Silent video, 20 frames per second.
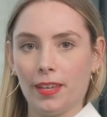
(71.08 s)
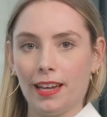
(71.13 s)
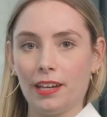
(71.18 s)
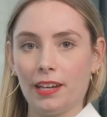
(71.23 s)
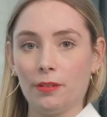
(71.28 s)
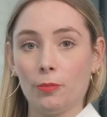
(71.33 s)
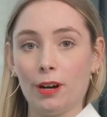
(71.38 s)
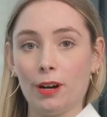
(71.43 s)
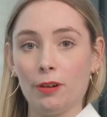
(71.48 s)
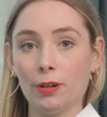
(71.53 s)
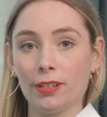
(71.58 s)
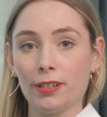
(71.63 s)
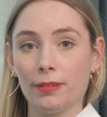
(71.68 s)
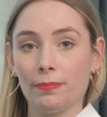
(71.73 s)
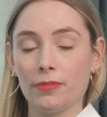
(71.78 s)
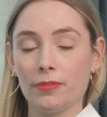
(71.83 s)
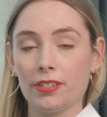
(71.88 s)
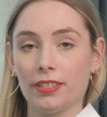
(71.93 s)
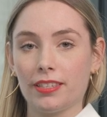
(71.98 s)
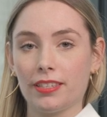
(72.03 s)
and
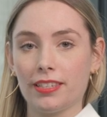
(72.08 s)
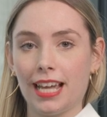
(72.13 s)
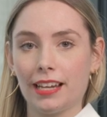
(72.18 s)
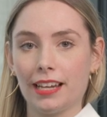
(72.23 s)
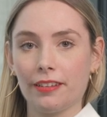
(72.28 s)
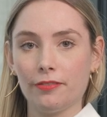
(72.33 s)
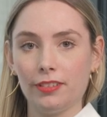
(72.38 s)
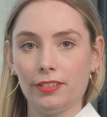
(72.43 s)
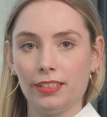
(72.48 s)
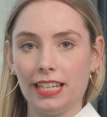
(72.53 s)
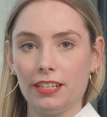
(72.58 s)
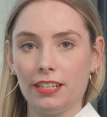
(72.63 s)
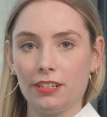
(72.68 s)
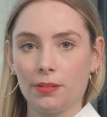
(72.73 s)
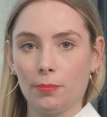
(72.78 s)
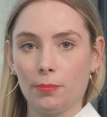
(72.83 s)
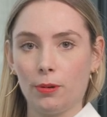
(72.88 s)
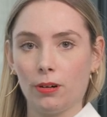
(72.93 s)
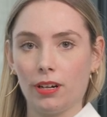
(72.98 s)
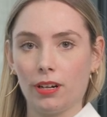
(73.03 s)
welcome to the Tech for
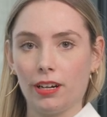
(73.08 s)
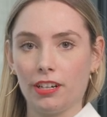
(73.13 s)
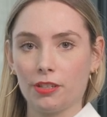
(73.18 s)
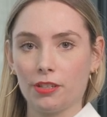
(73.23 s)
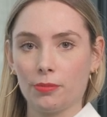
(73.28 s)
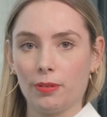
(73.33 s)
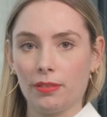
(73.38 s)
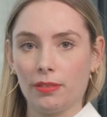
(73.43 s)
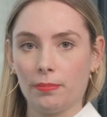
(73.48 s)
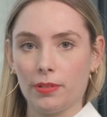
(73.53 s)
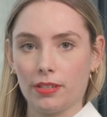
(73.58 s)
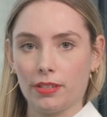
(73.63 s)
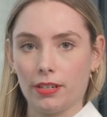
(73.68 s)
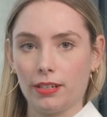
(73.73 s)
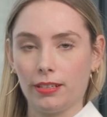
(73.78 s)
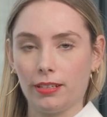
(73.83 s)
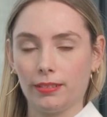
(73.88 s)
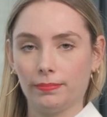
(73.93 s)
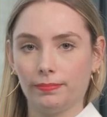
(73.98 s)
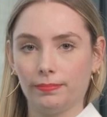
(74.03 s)
Leaders podcast with
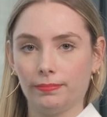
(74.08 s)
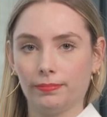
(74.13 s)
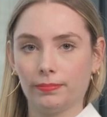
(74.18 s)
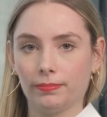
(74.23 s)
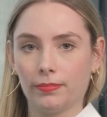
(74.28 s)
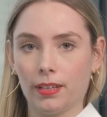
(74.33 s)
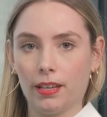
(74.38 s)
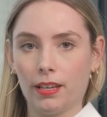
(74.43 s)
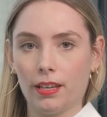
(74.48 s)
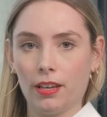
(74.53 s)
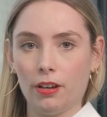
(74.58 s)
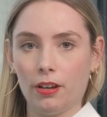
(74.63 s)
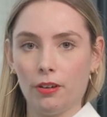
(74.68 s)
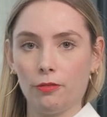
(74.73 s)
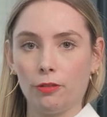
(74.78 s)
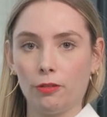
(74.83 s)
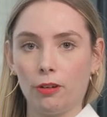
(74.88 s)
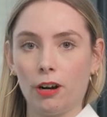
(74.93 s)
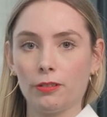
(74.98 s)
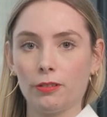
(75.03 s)
Mazars.
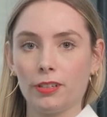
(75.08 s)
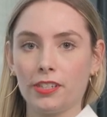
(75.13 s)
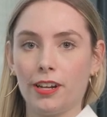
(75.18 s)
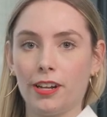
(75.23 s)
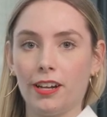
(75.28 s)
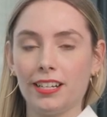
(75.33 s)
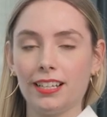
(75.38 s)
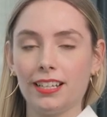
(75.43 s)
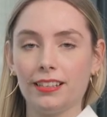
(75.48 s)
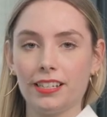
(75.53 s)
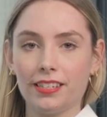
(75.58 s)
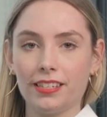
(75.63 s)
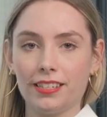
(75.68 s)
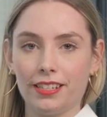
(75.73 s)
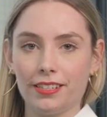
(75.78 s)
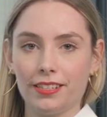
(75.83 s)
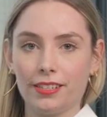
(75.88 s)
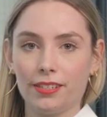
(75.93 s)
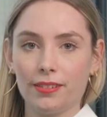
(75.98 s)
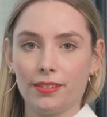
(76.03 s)
For our returning
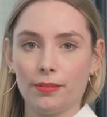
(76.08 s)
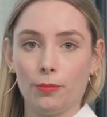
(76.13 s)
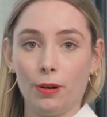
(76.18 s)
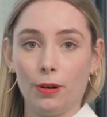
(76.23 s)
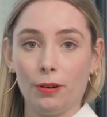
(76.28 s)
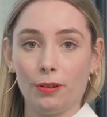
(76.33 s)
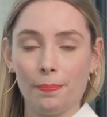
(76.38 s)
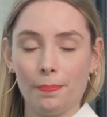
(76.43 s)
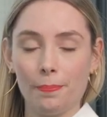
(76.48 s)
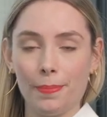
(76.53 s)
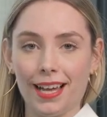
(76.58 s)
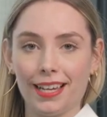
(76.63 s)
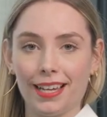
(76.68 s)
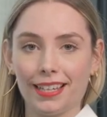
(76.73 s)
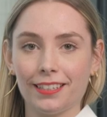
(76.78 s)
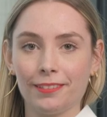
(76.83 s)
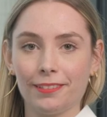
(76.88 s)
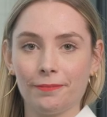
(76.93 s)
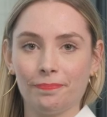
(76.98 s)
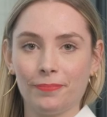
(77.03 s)
listeners, welcome
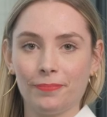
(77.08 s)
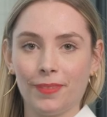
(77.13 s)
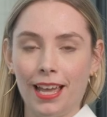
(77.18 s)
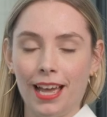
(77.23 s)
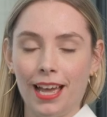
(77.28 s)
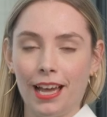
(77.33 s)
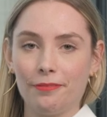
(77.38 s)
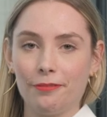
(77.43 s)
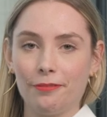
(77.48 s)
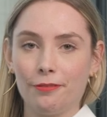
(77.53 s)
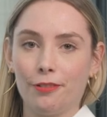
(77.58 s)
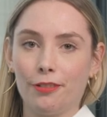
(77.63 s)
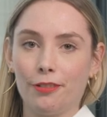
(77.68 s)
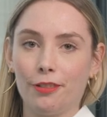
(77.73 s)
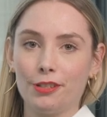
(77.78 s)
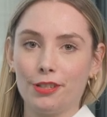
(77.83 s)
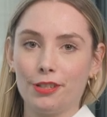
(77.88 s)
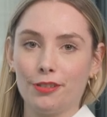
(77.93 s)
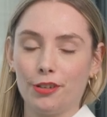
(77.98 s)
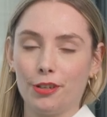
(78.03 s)
back. And for
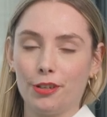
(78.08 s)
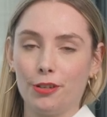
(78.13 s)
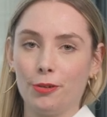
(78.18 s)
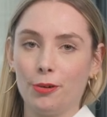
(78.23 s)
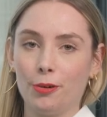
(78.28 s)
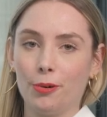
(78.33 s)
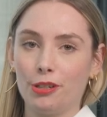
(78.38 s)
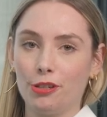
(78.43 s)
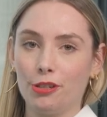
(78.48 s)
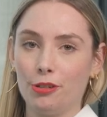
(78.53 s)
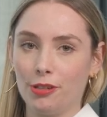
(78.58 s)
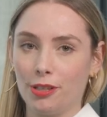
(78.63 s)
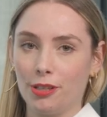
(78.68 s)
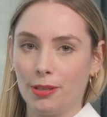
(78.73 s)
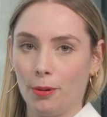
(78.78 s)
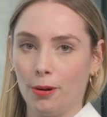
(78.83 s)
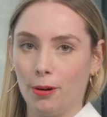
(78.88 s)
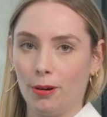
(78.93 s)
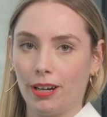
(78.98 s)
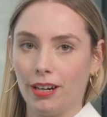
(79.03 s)
those of you who are new to the
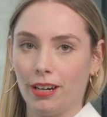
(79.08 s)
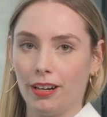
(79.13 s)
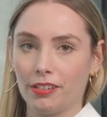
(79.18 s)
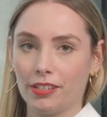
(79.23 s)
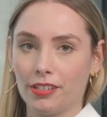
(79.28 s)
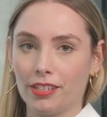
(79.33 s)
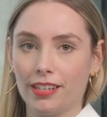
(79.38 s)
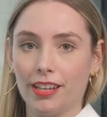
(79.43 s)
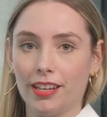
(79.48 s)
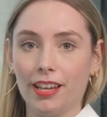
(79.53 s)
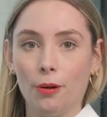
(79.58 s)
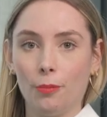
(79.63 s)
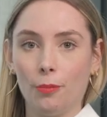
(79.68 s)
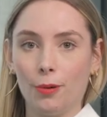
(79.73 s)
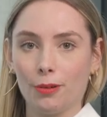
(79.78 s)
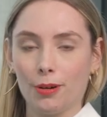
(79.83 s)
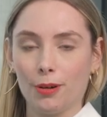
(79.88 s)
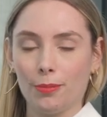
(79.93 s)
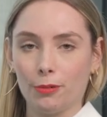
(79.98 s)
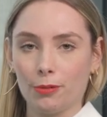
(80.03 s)
podcast,
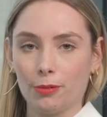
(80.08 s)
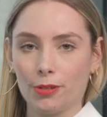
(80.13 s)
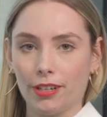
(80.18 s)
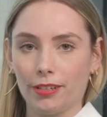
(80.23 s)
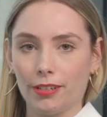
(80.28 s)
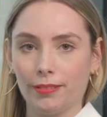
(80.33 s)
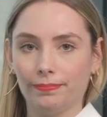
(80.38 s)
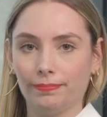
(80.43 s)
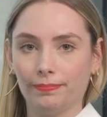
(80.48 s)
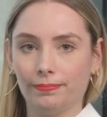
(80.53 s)
welcome also.